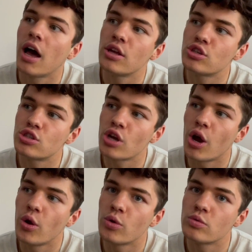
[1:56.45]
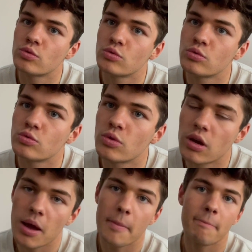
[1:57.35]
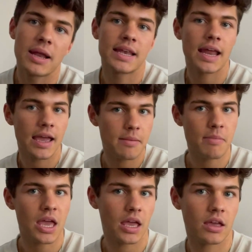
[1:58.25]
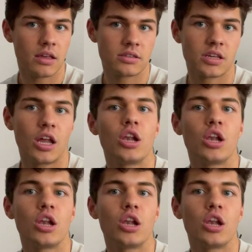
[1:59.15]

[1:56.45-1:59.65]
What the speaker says: So, my name is